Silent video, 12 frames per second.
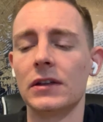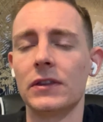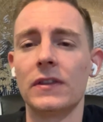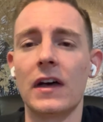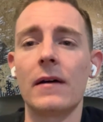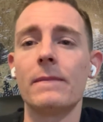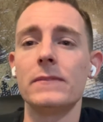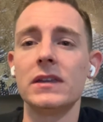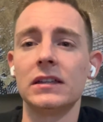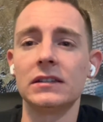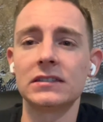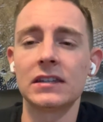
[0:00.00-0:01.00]
then that
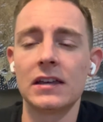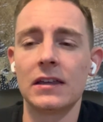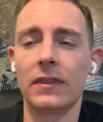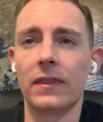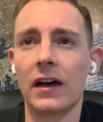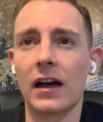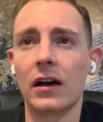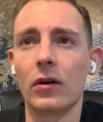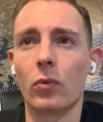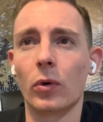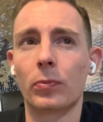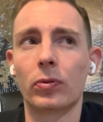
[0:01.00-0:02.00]
means
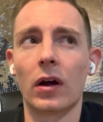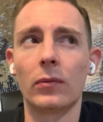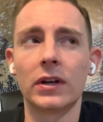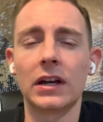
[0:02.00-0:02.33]
that we're probably